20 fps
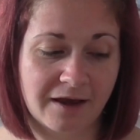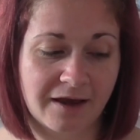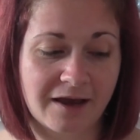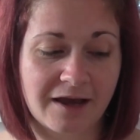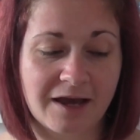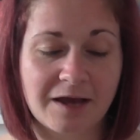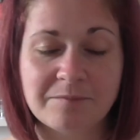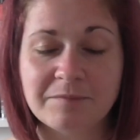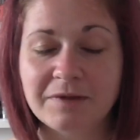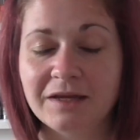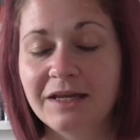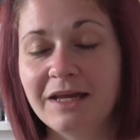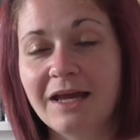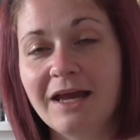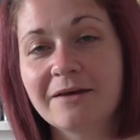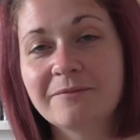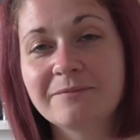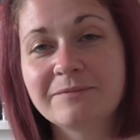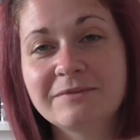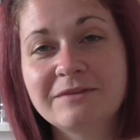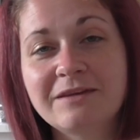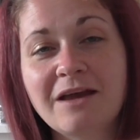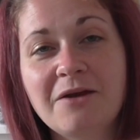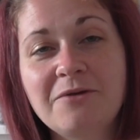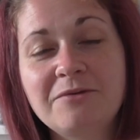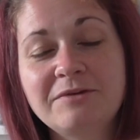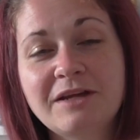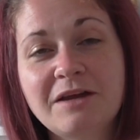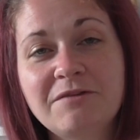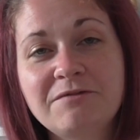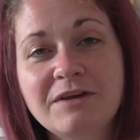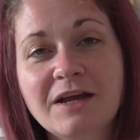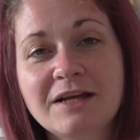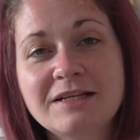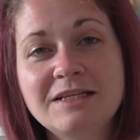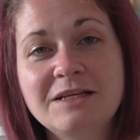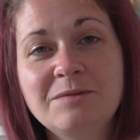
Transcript: Yeah, so don't forget